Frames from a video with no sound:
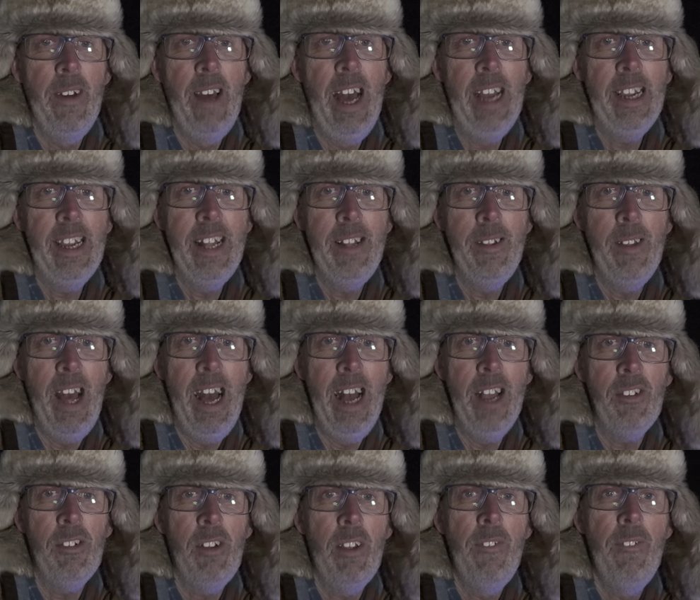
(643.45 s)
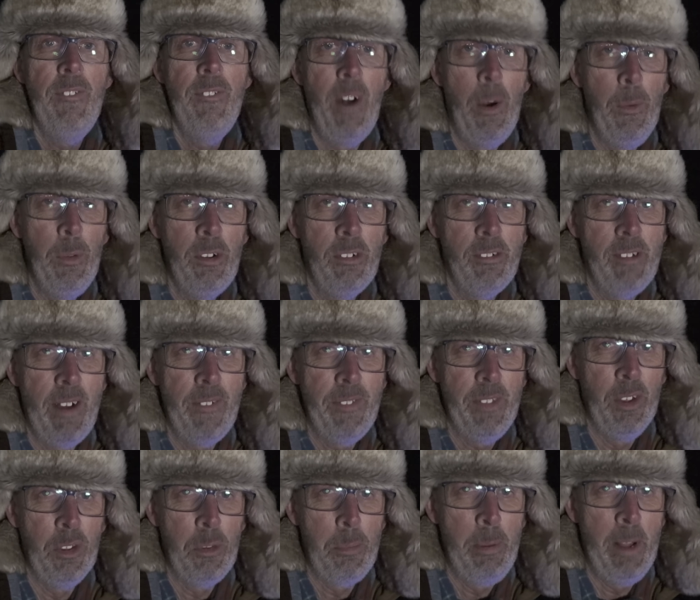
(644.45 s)
I can actually photograph
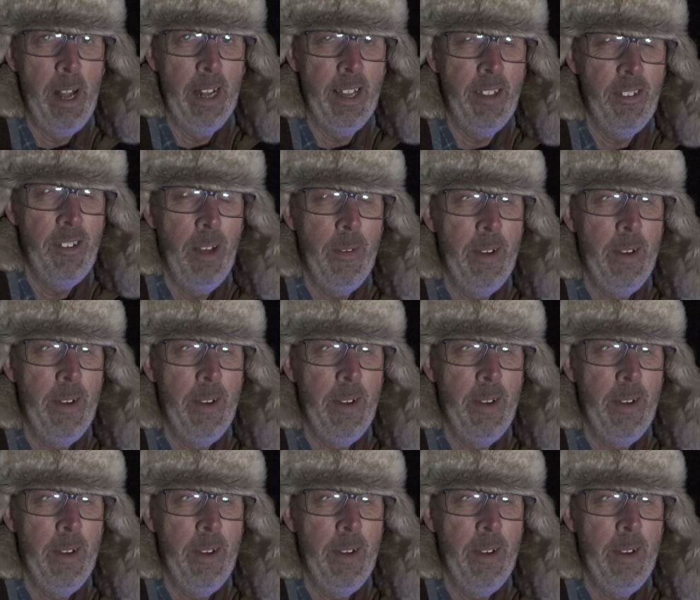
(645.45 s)
those planets.